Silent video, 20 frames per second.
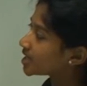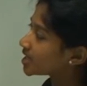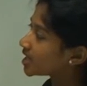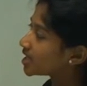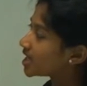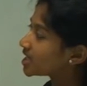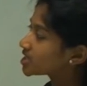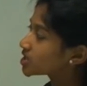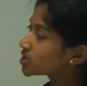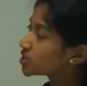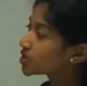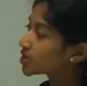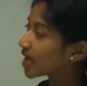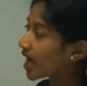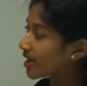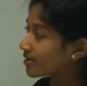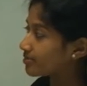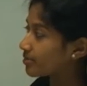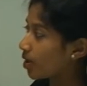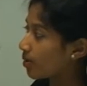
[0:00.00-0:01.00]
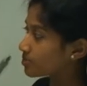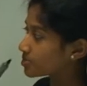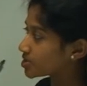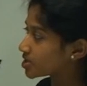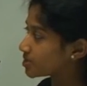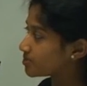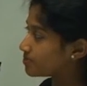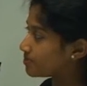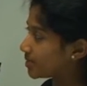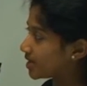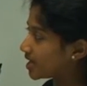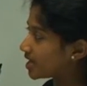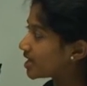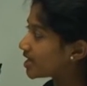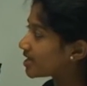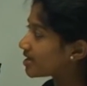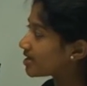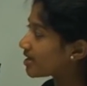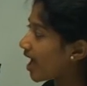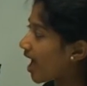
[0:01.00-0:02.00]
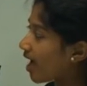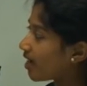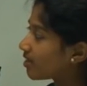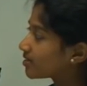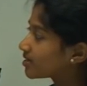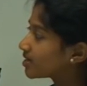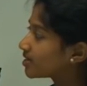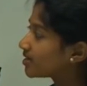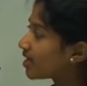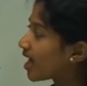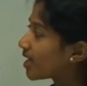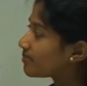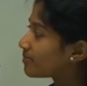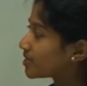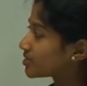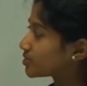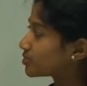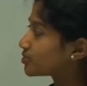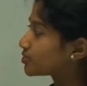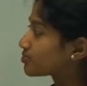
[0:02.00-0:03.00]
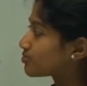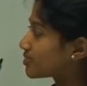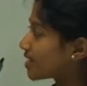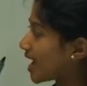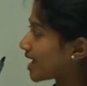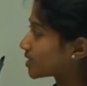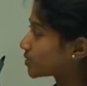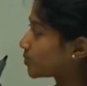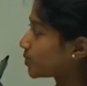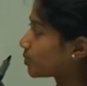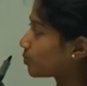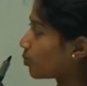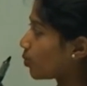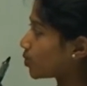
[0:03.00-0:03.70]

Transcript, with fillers: Now let's look at option B. Alkali metals react with